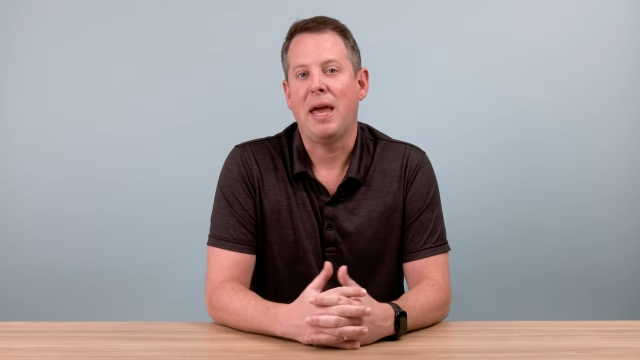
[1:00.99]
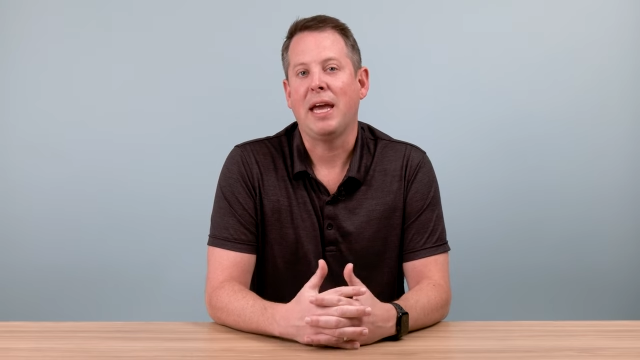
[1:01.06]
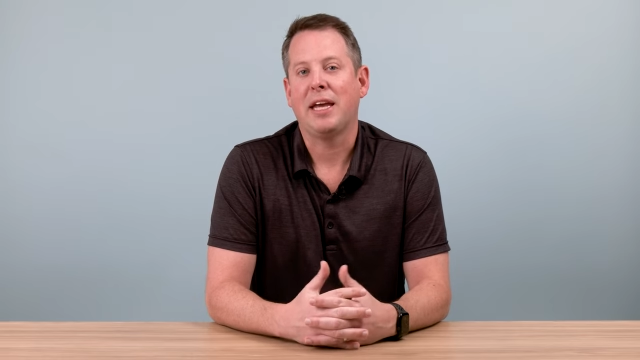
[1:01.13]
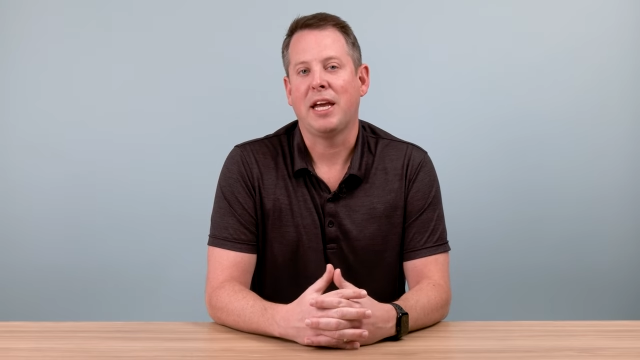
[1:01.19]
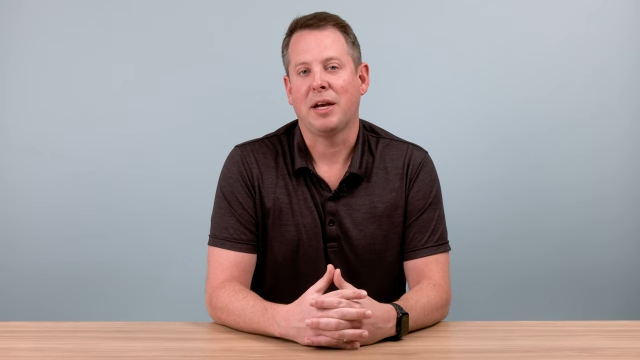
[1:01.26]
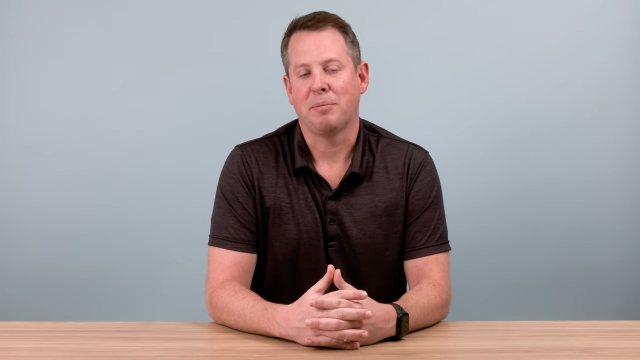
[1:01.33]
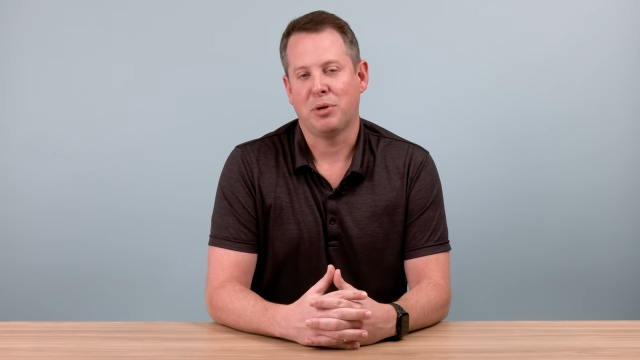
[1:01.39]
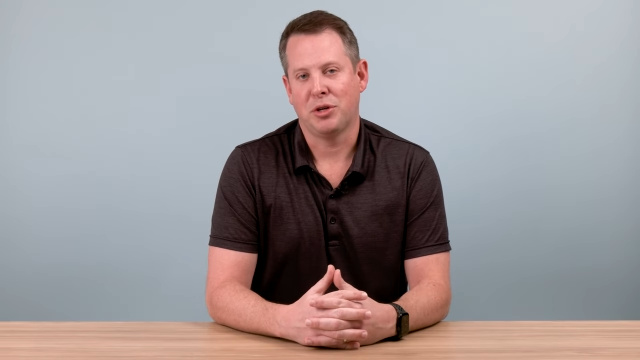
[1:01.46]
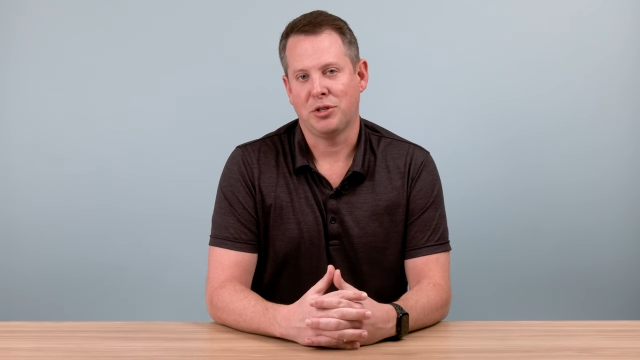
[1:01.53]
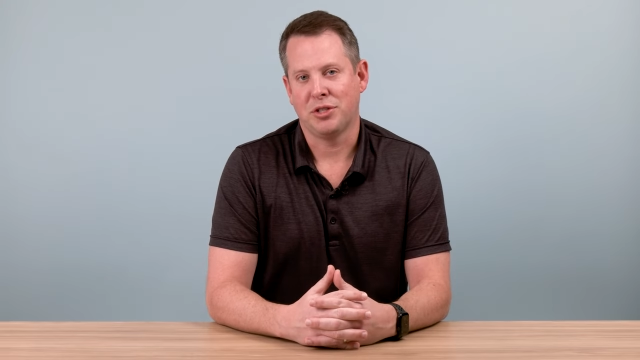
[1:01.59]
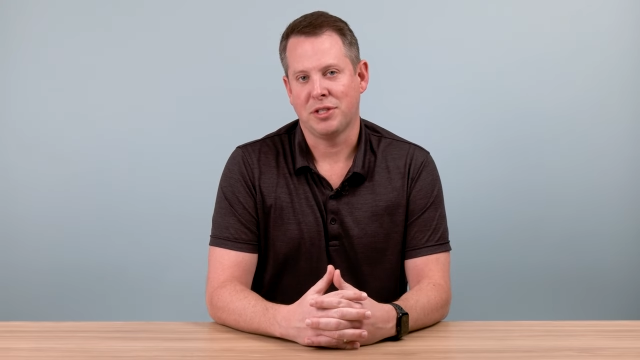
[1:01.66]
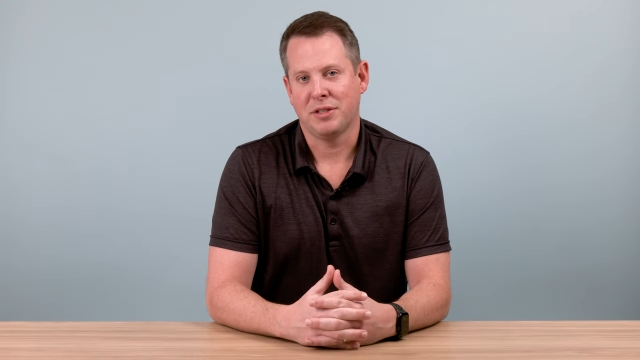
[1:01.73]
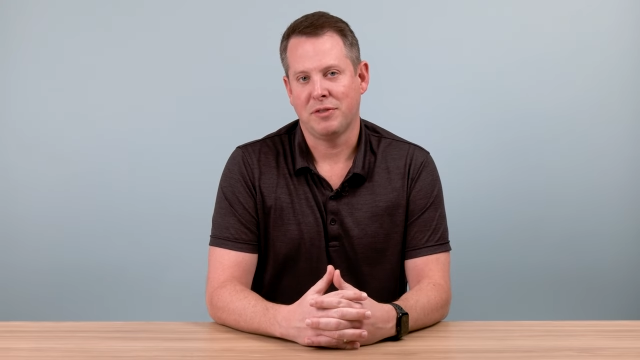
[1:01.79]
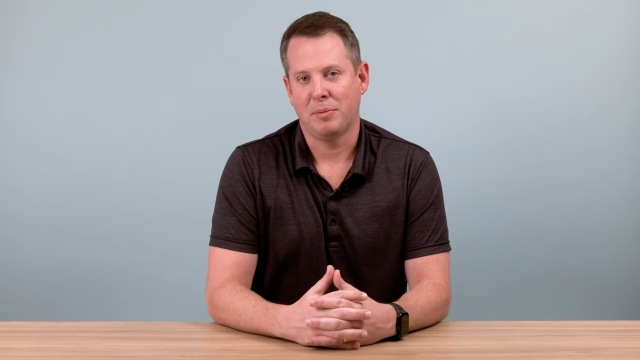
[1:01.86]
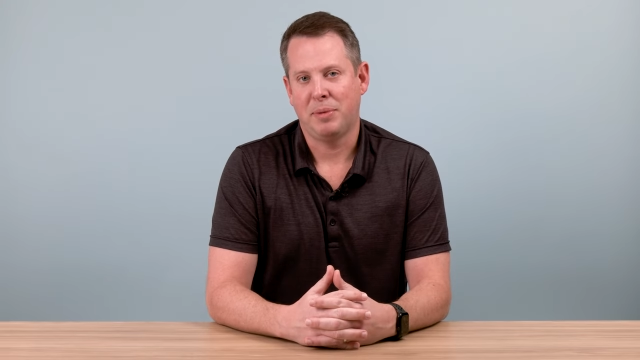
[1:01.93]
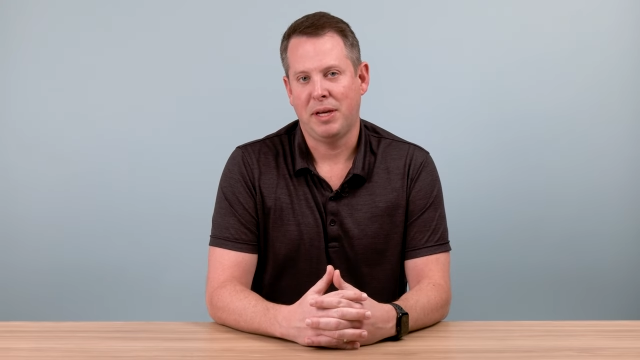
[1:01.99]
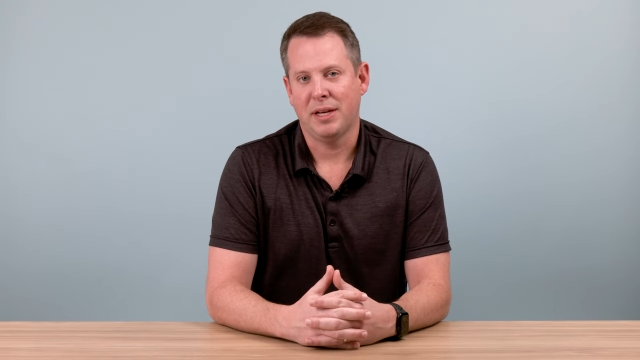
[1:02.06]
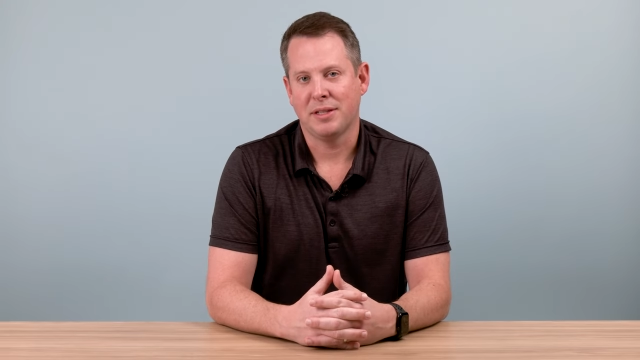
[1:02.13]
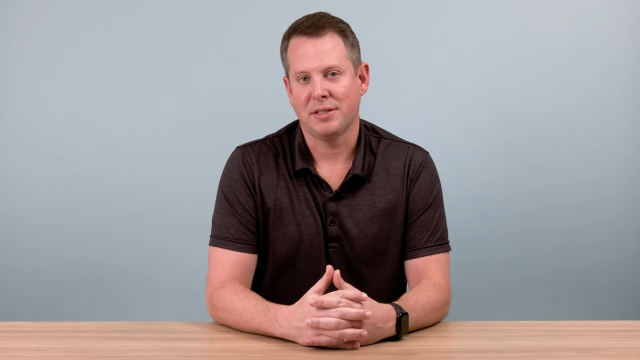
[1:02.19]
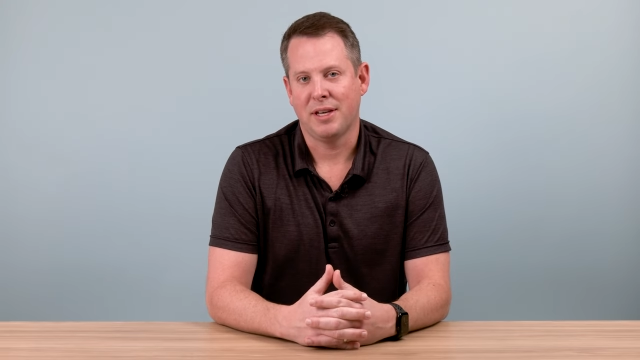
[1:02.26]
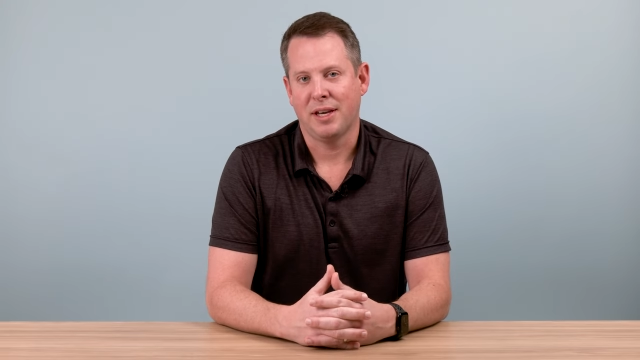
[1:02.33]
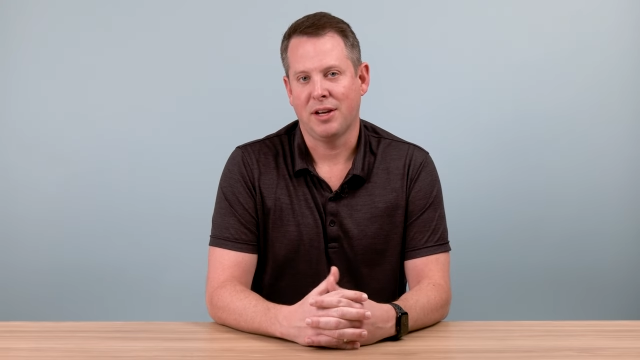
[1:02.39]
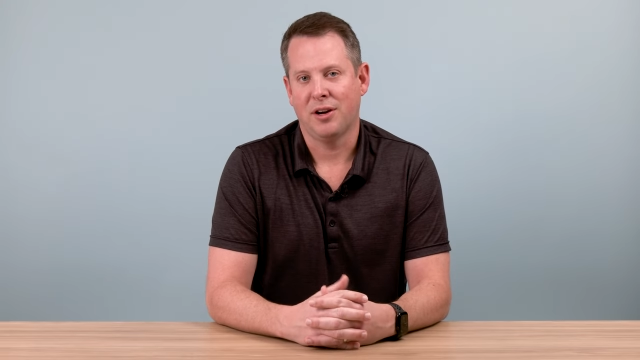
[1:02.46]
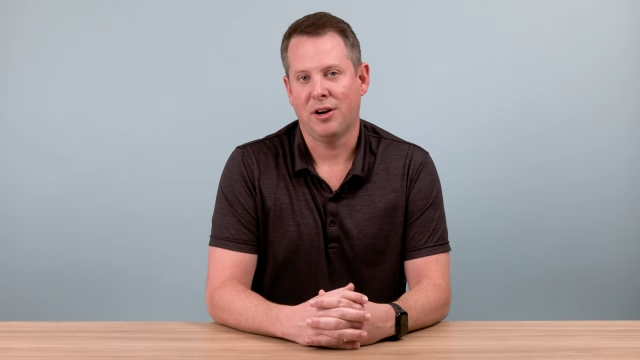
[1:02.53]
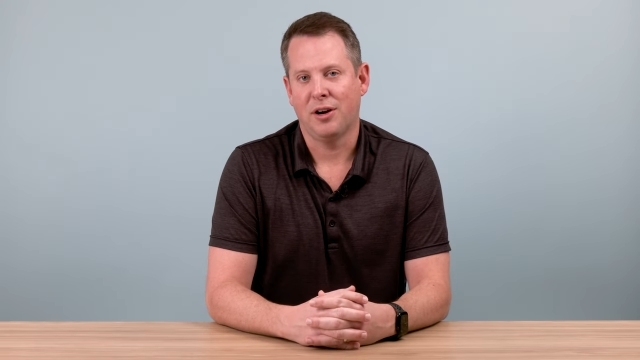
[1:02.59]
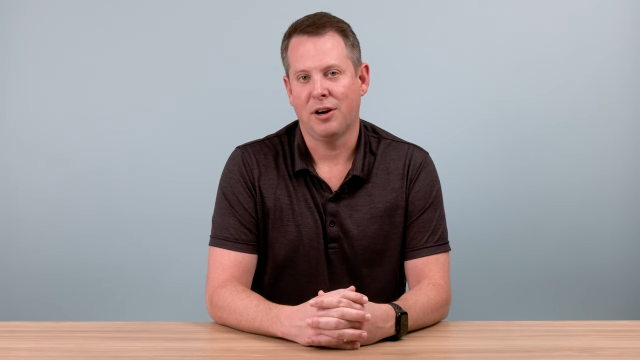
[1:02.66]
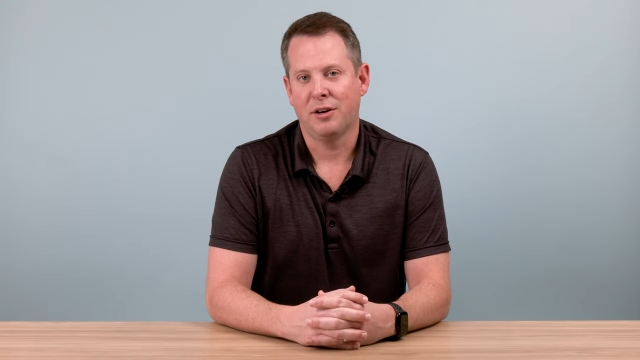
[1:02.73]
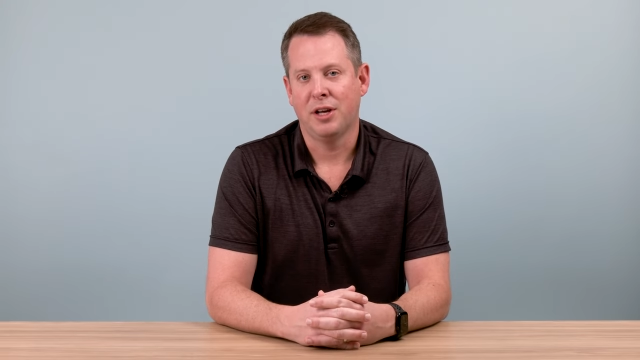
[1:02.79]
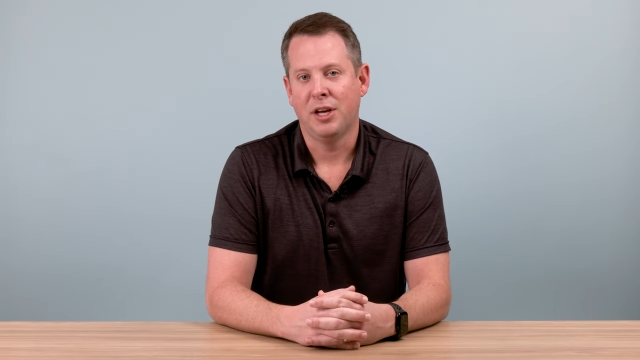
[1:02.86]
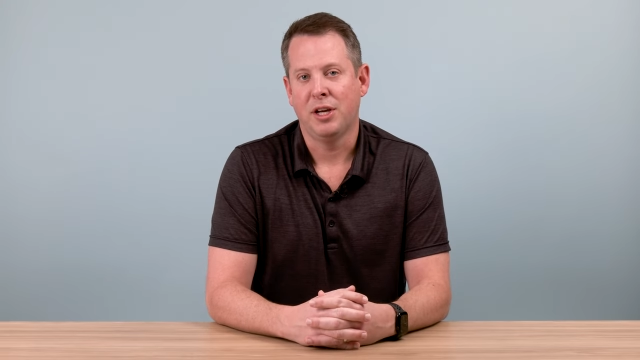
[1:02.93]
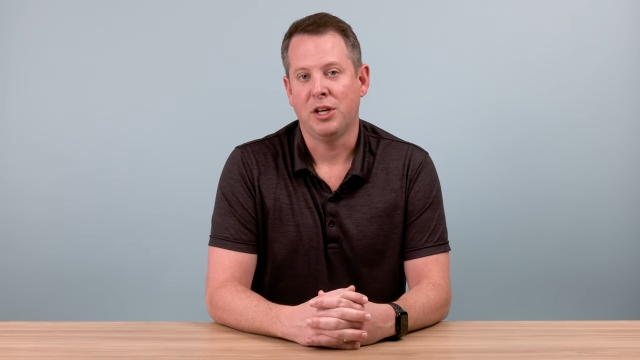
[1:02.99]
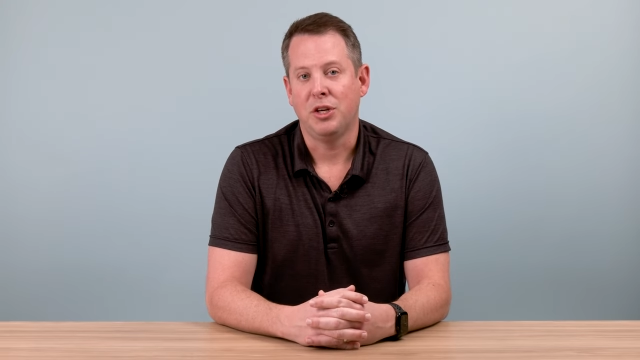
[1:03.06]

making a purchase of a PSA card,